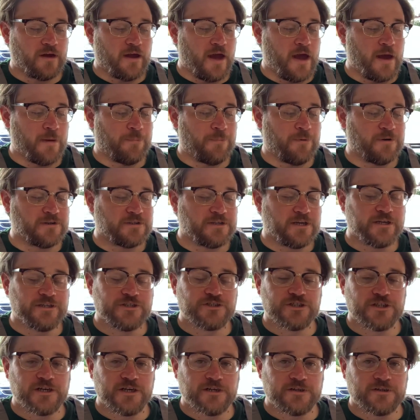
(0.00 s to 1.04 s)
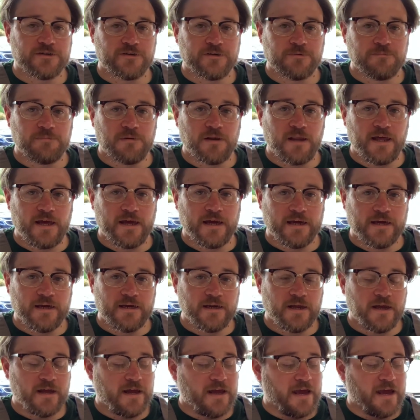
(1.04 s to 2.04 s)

and put tension into the blade,